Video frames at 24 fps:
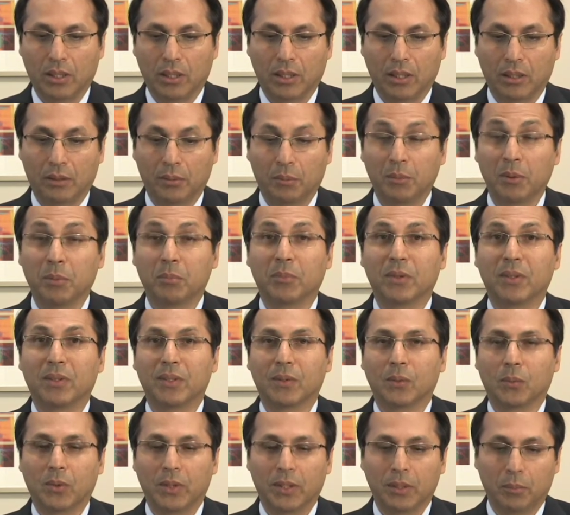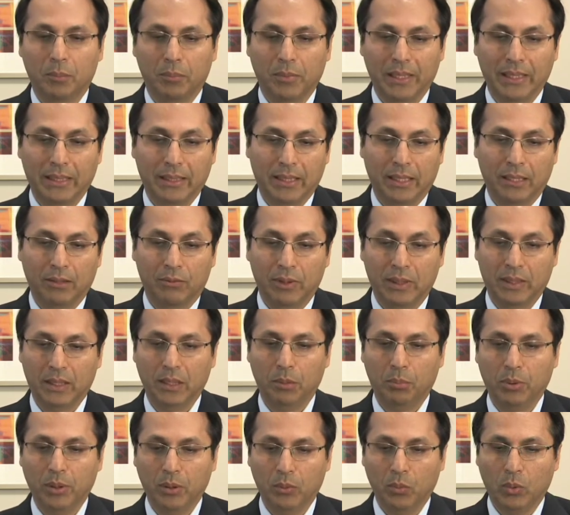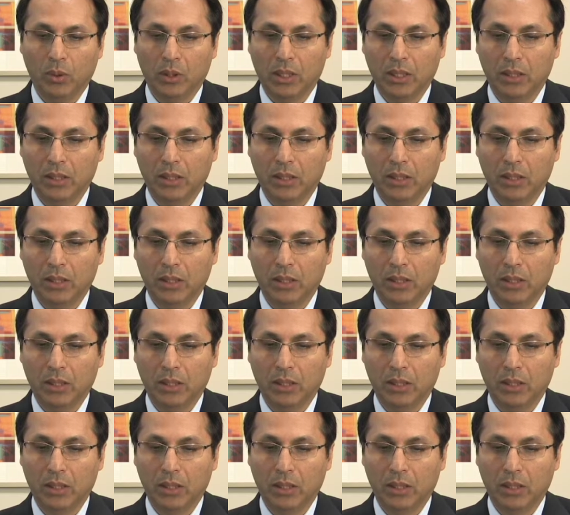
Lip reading: agreement may say, recipient will